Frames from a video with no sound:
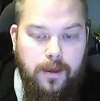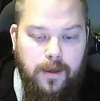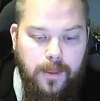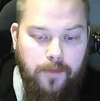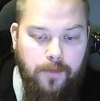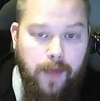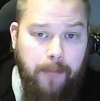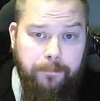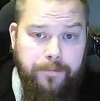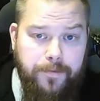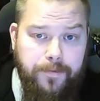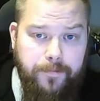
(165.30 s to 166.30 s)
the ramp,
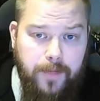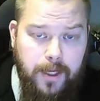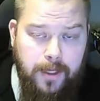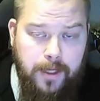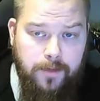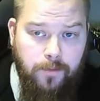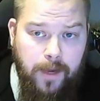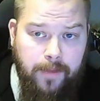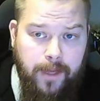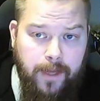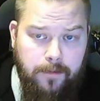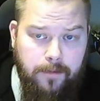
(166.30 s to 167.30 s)
and where
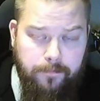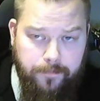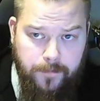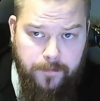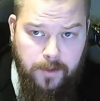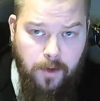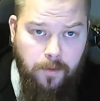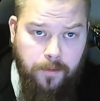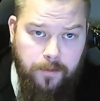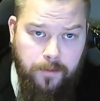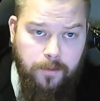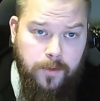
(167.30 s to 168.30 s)
they go
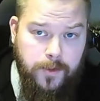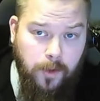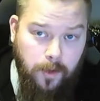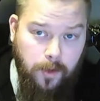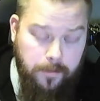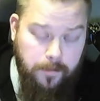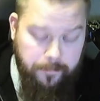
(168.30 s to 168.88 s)
through the toilet,